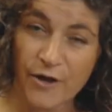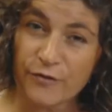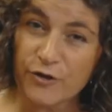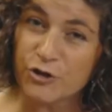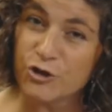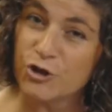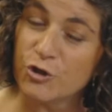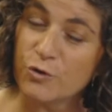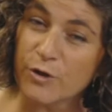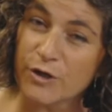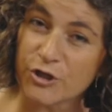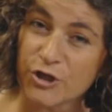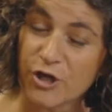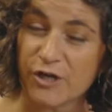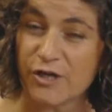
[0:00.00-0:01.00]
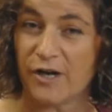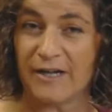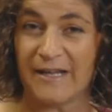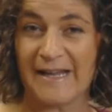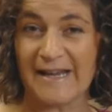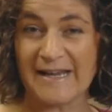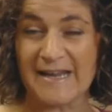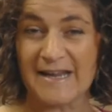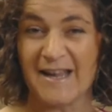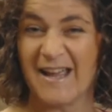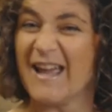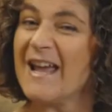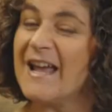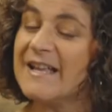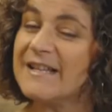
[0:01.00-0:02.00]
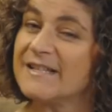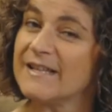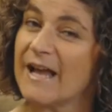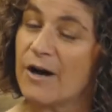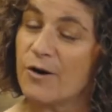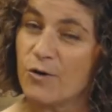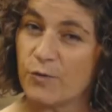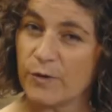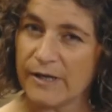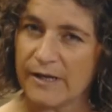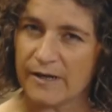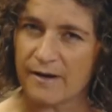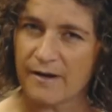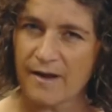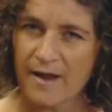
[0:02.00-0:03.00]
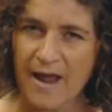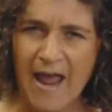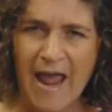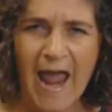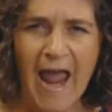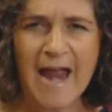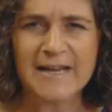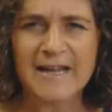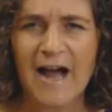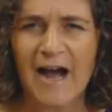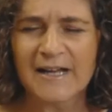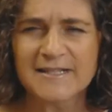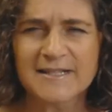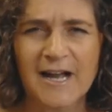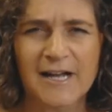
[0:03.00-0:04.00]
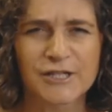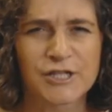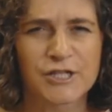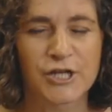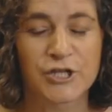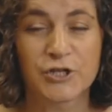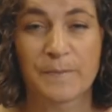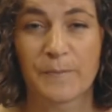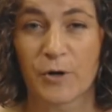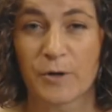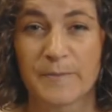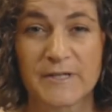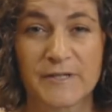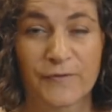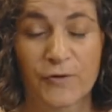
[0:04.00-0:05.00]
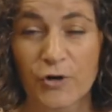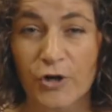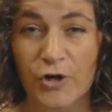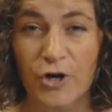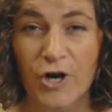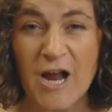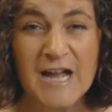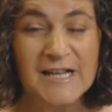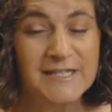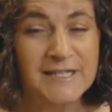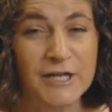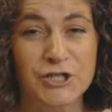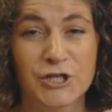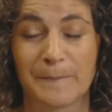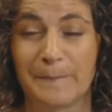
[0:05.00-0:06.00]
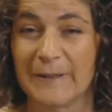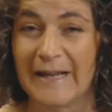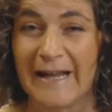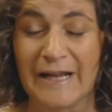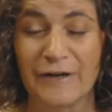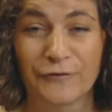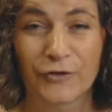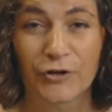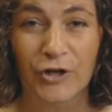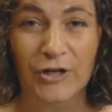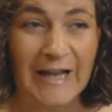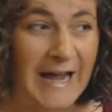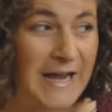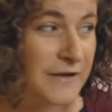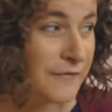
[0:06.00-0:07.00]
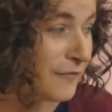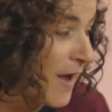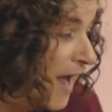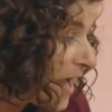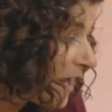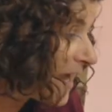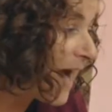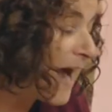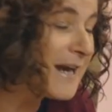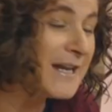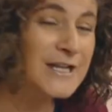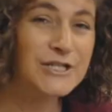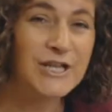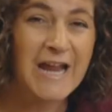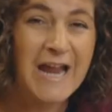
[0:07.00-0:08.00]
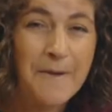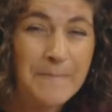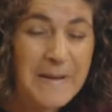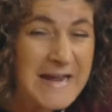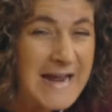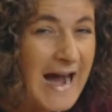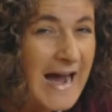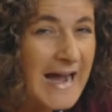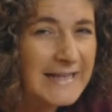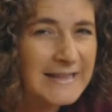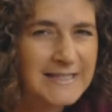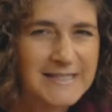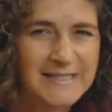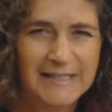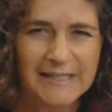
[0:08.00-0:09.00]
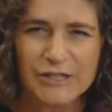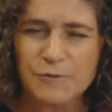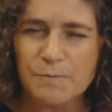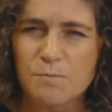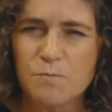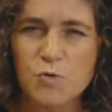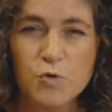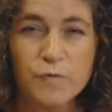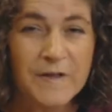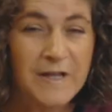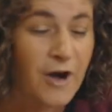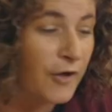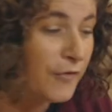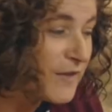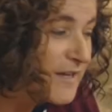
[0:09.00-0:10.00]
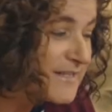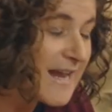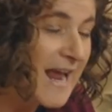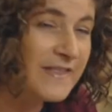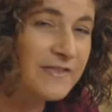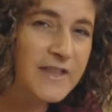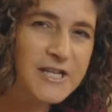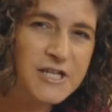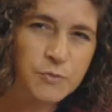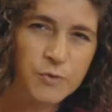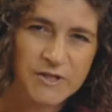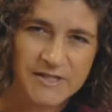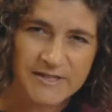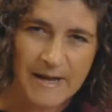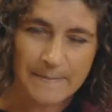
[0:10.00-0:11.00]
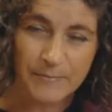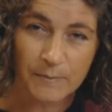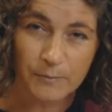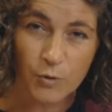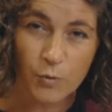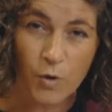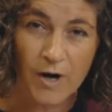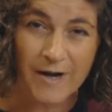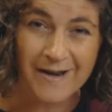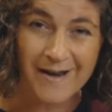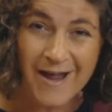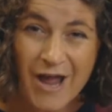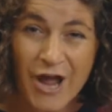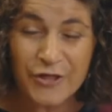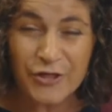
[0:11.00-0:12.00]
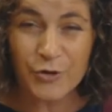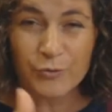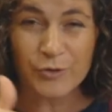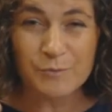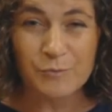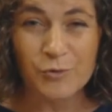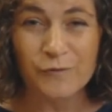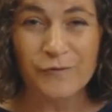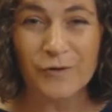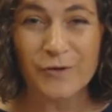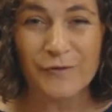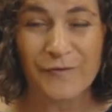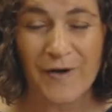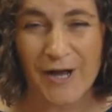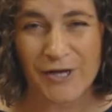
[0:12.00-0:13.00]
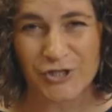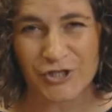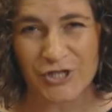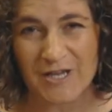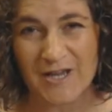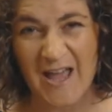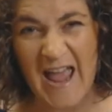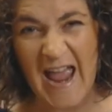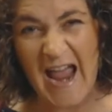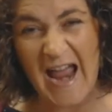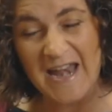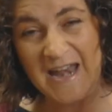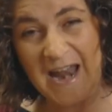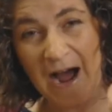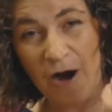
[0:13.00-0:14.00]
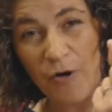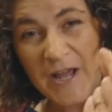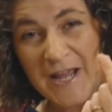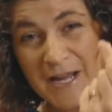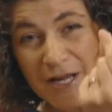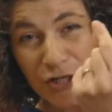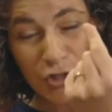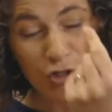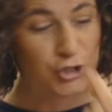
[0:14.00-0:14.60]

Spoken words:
the Jewish young lady, is now queen. And God's got such a purpose for her, such a plan for her life. God is behind the scenes moving all this. And this was step number one, the removal of Vashti, and now his